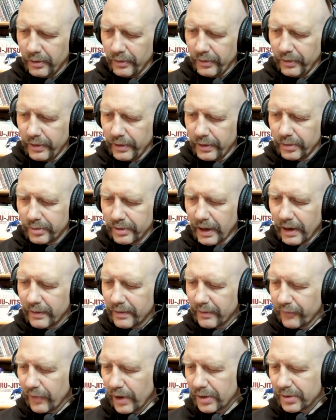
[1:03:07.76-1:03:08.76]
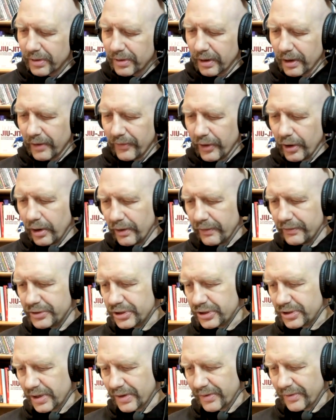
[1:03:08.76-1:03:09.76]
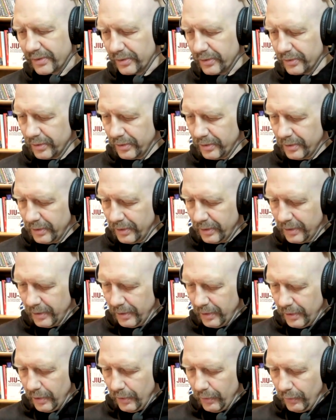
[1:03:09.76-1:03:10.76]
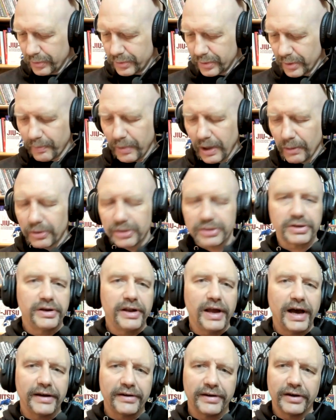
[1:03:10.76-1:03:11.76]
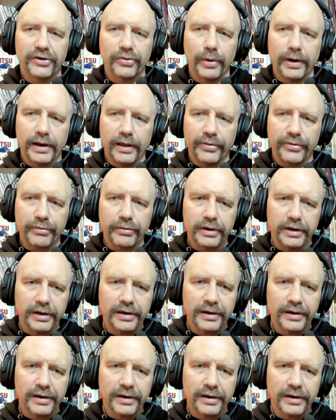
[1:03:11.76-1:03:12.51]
The Science of Wrestling and the Art of Jiu-Jitsu, which was published in 1923.